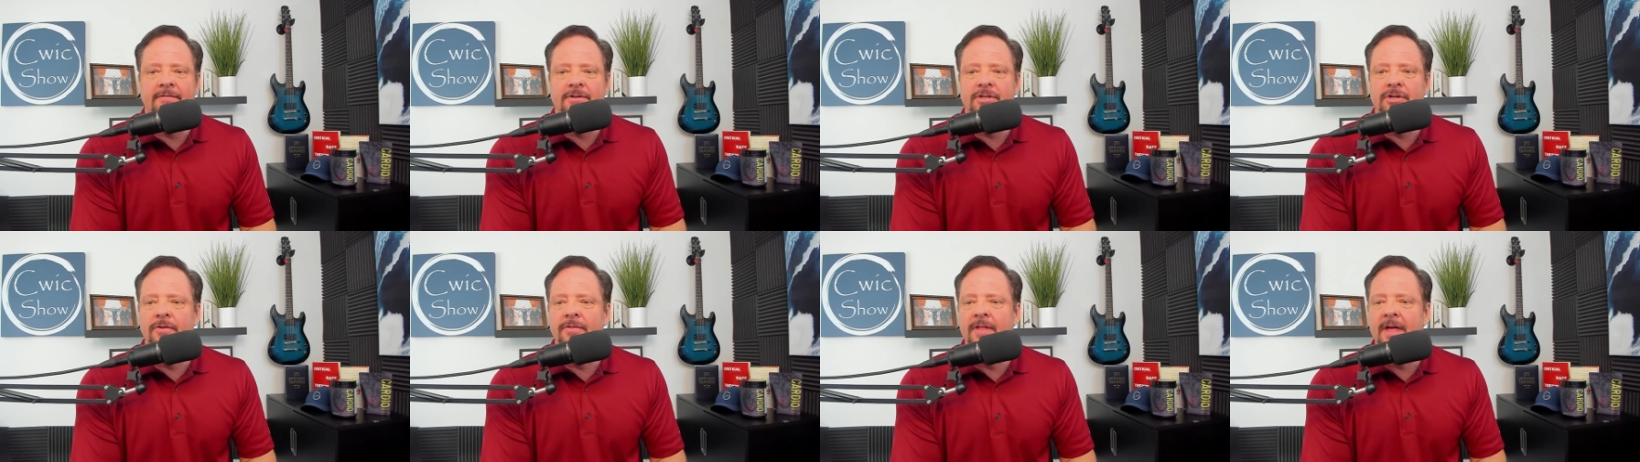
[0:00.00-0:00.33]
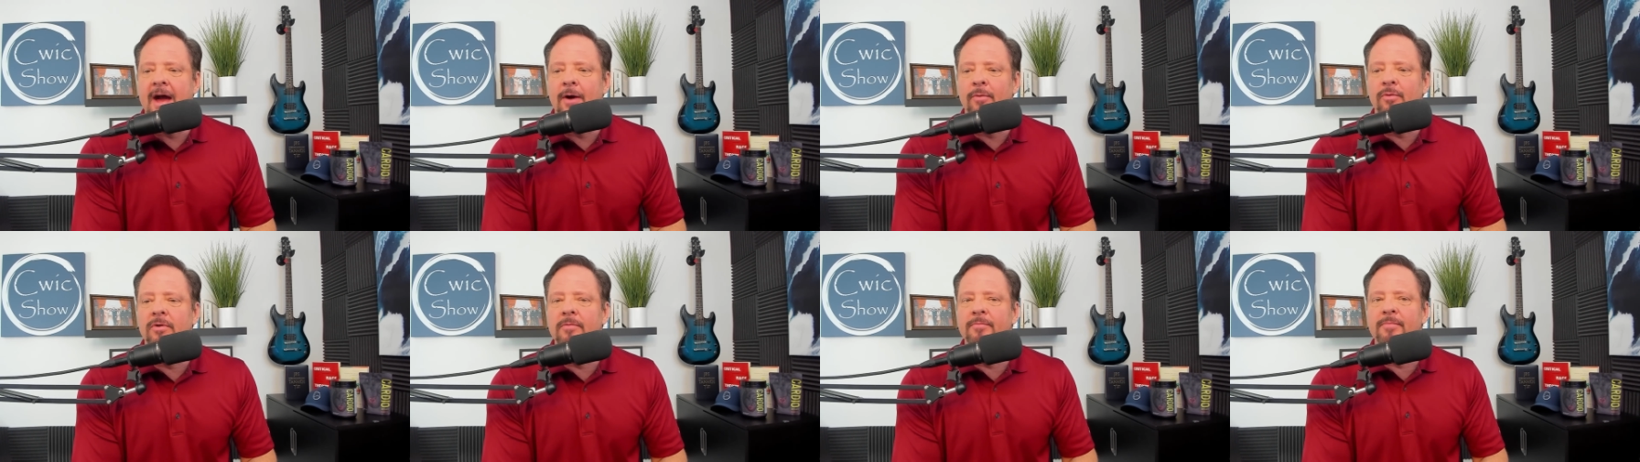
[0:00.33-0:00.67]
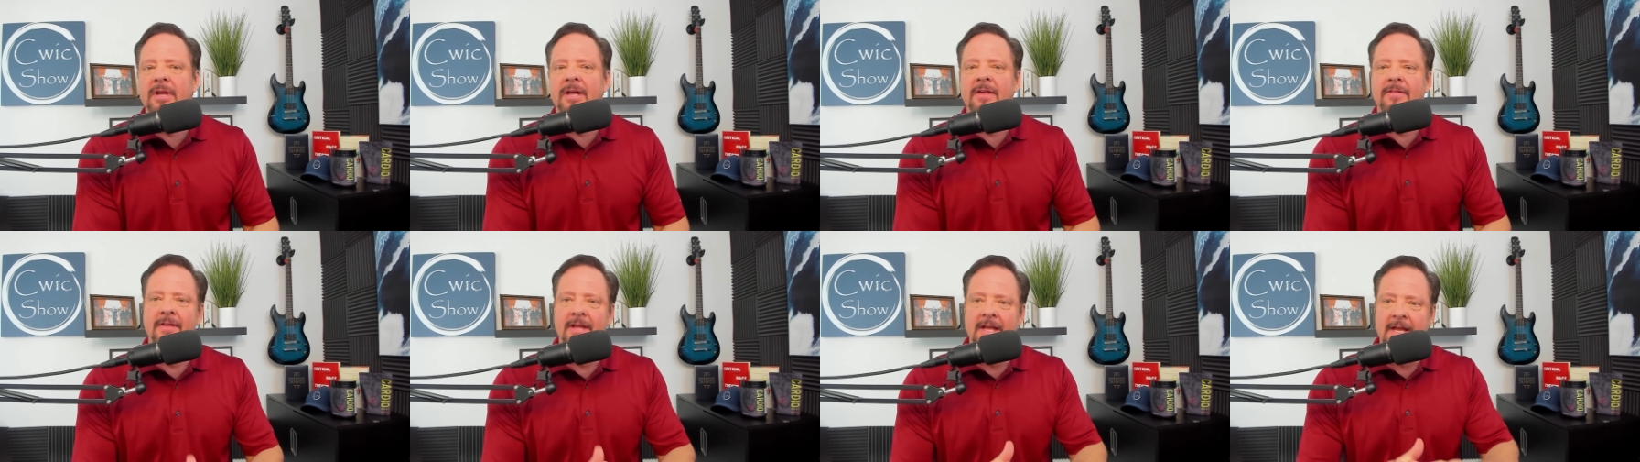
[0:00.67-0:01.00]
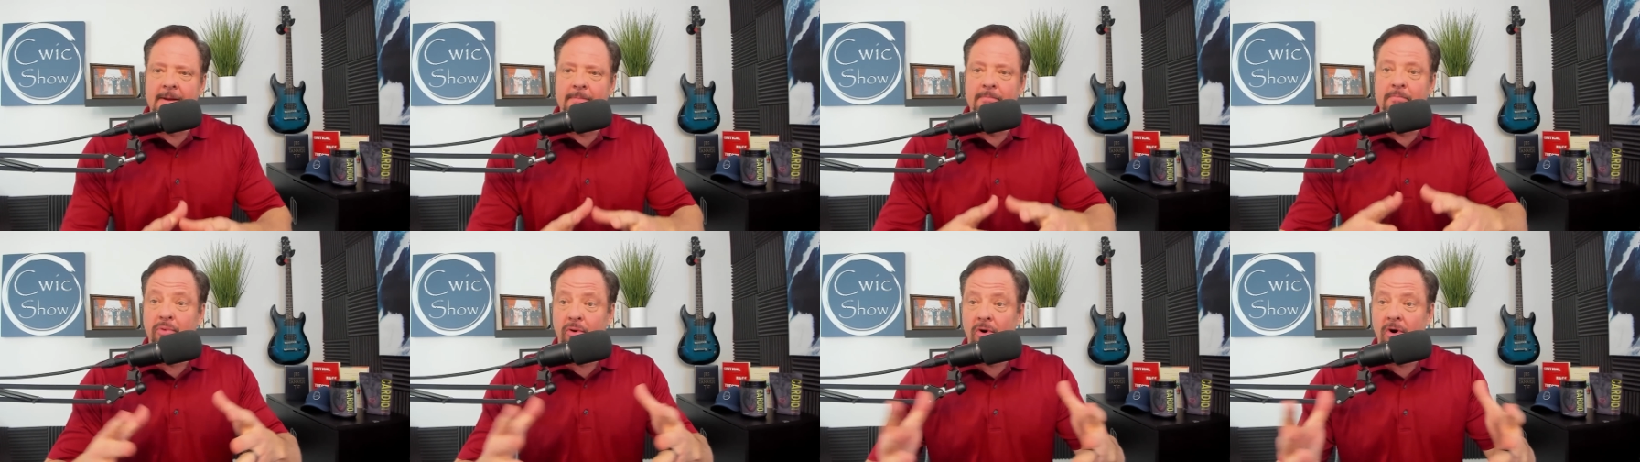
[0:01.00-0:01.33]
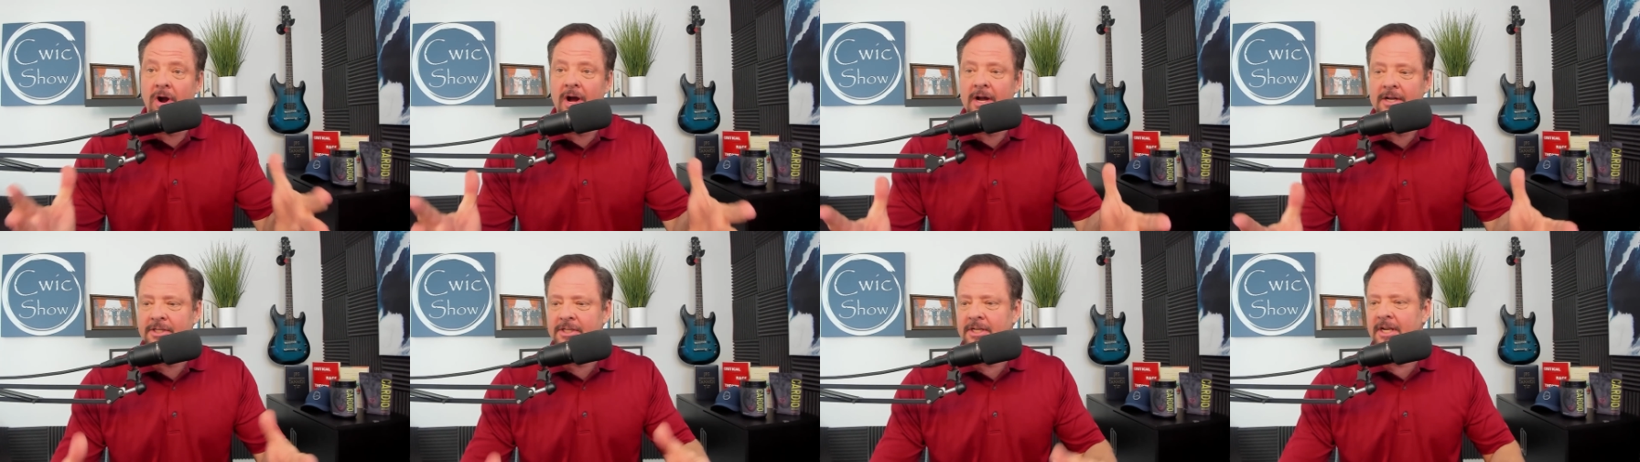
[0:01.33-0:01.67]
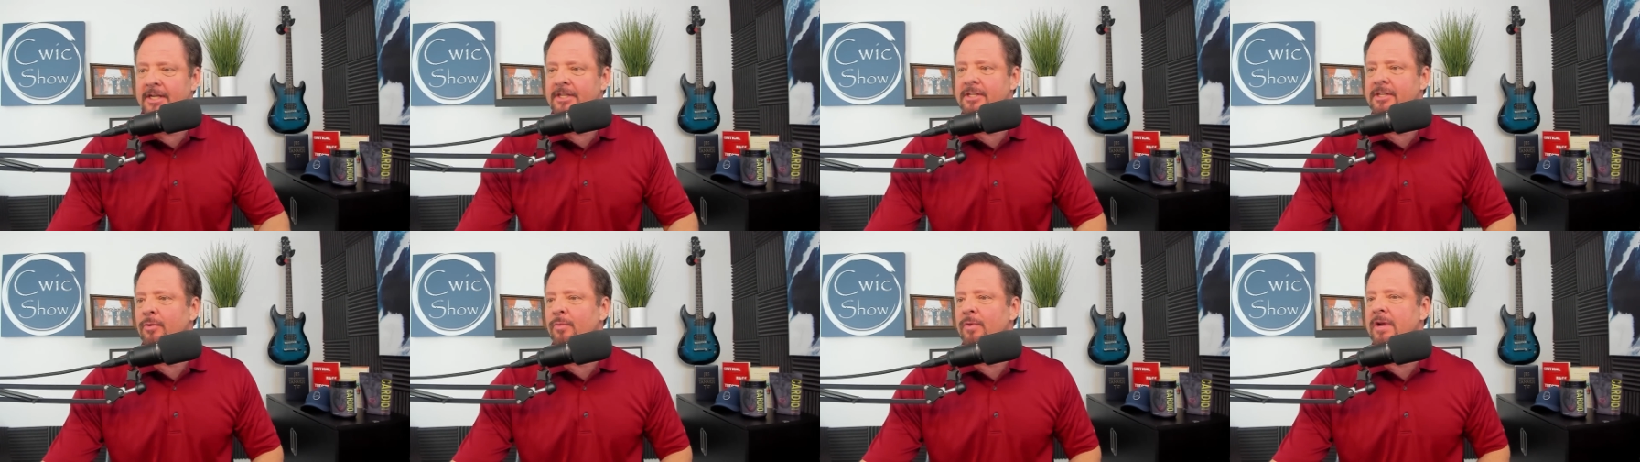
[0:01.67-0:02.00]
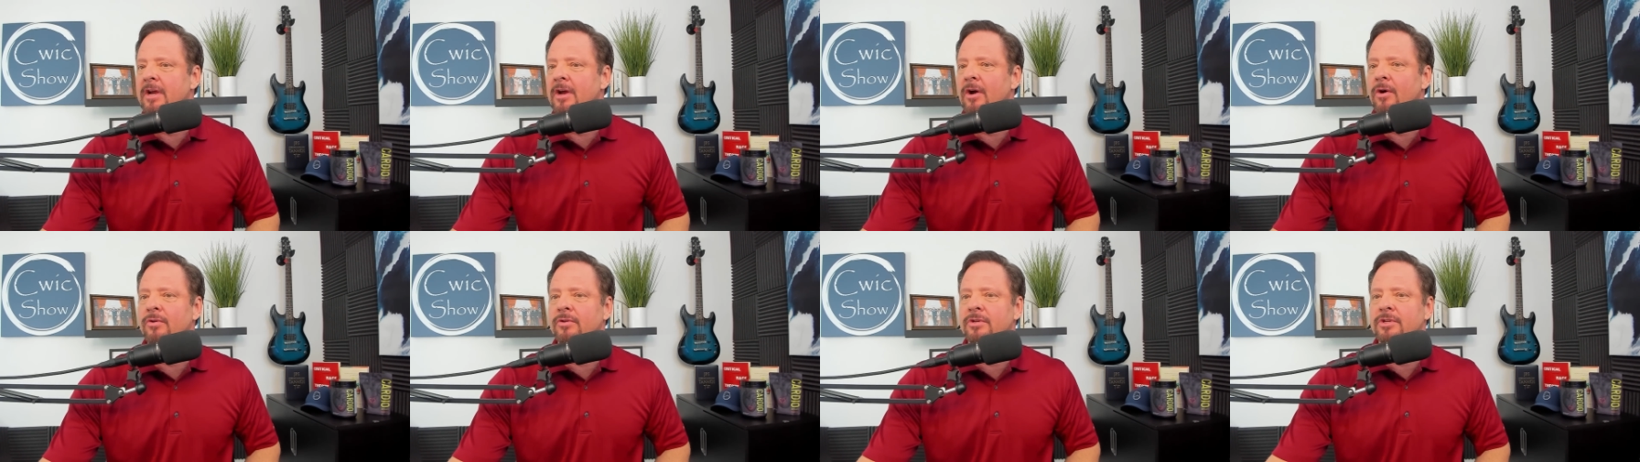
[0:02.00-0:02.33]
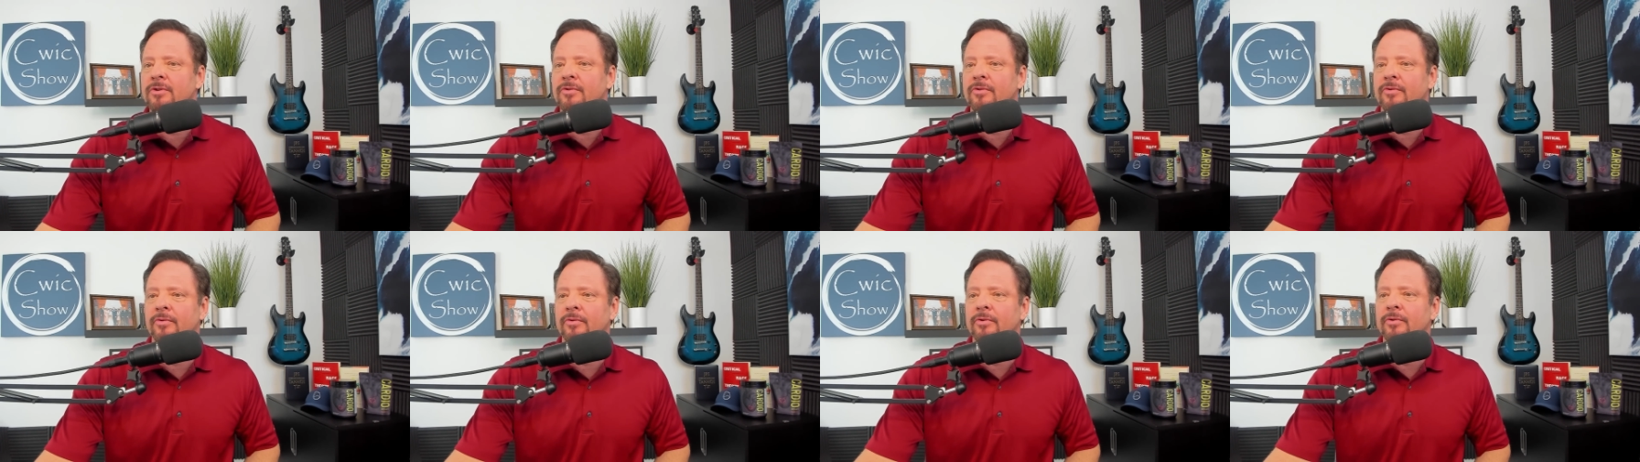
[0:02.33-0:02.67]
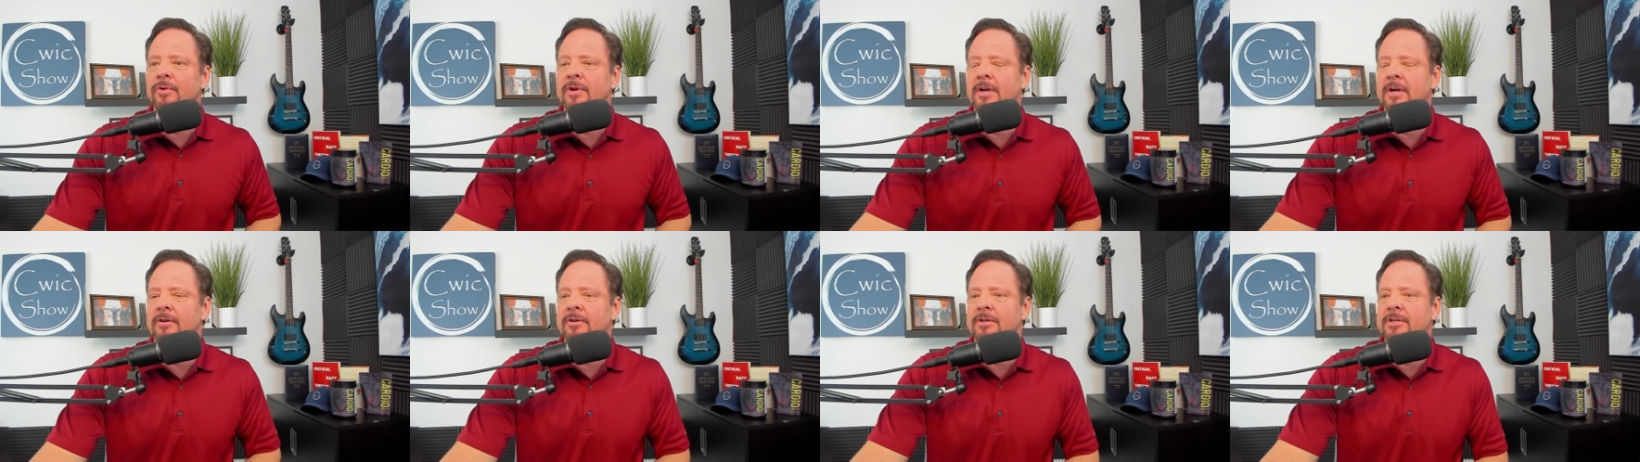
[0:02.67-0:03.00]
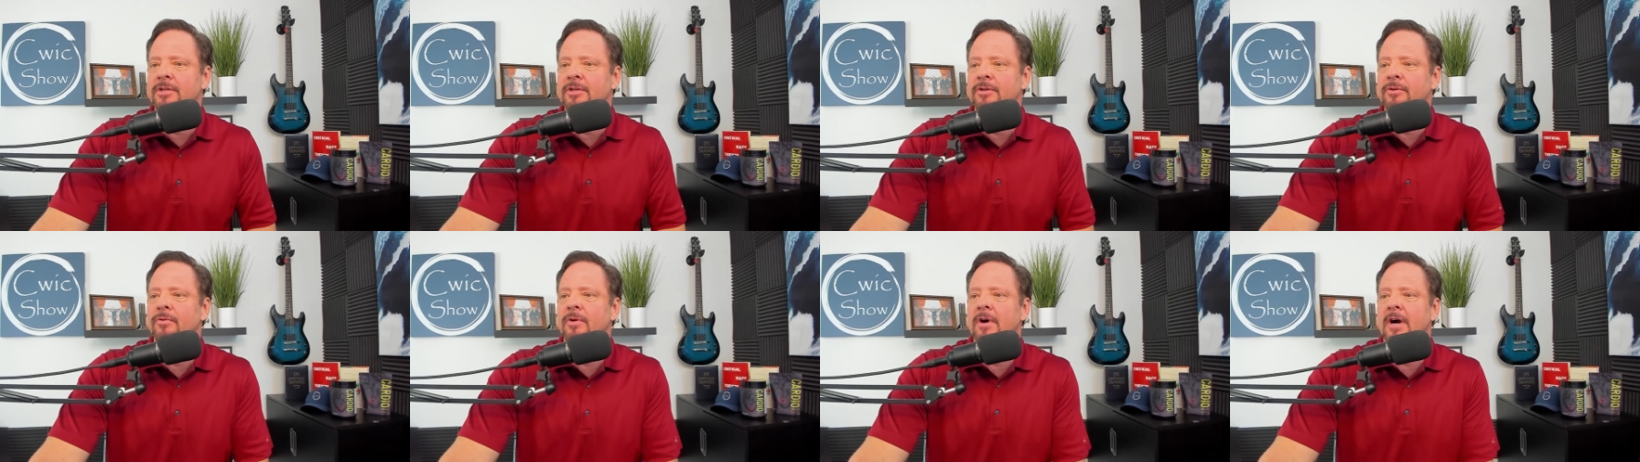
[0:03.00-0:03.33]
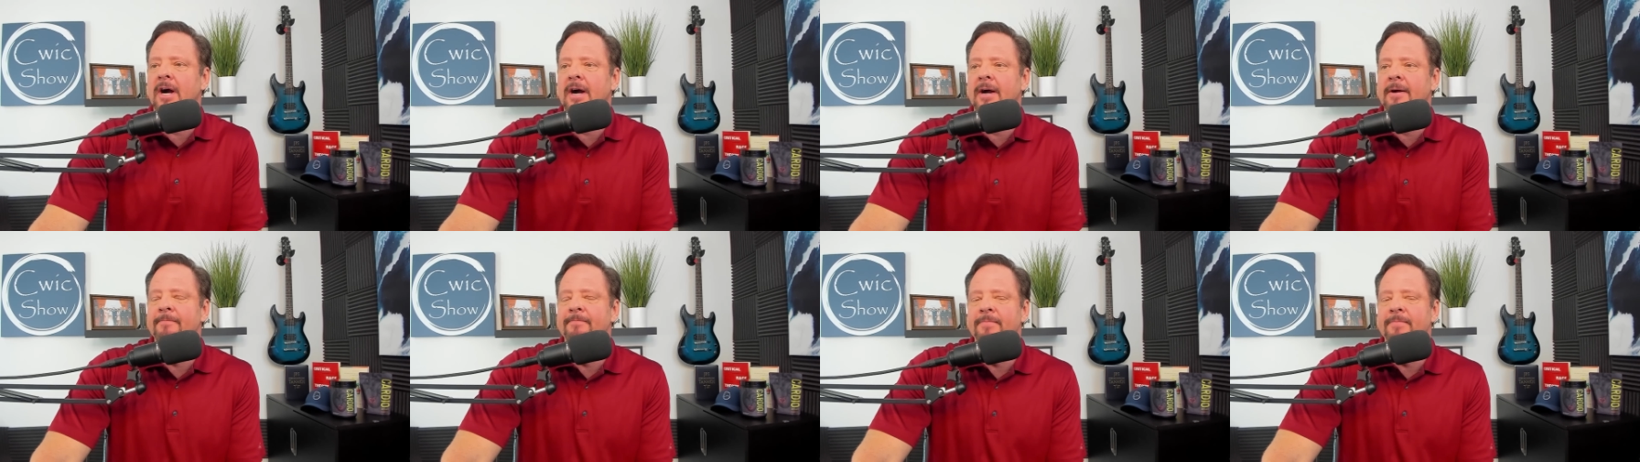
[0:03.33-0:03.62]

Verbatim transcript: So that will be the process that we go through here to